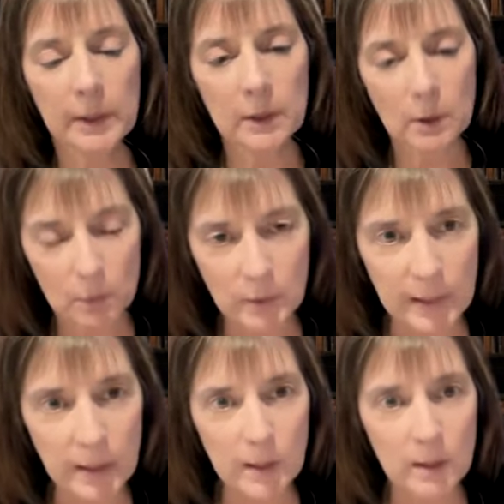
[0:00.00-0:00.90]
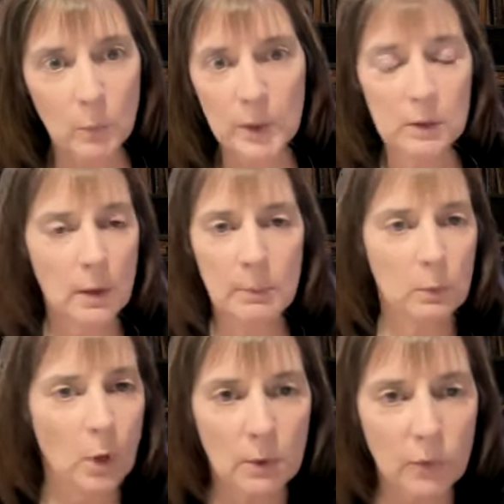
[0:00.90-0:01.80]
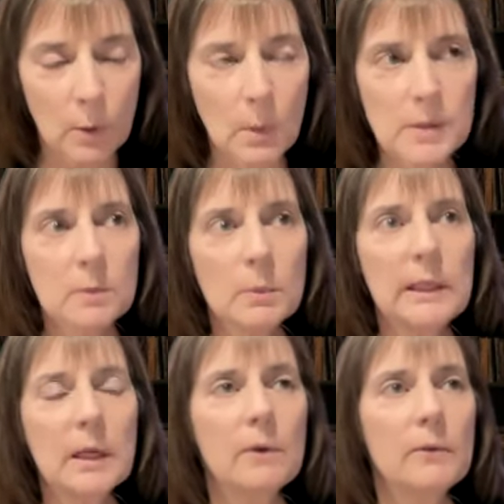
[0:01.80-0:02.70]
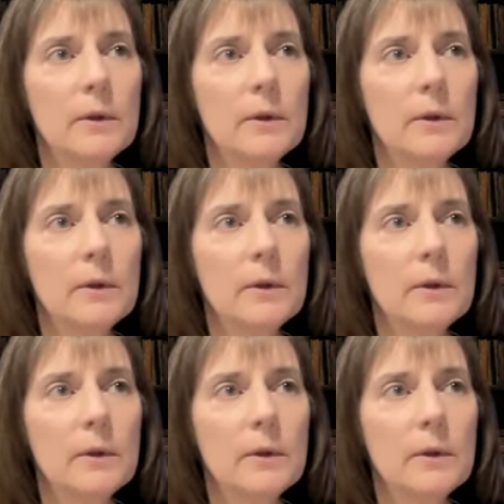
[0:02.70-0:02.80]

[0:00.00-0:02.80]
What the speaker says: career, whether, I mean, long before Monster Mini Golf,